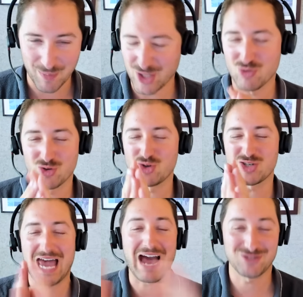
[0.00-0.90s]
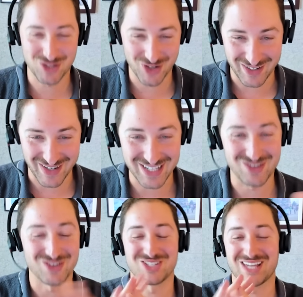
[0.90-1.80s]
But you just have to do it, right?
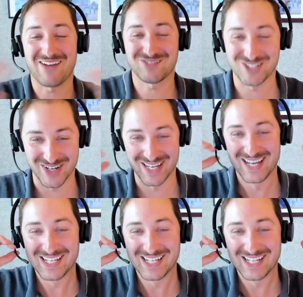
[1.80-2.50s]
You just have to do it.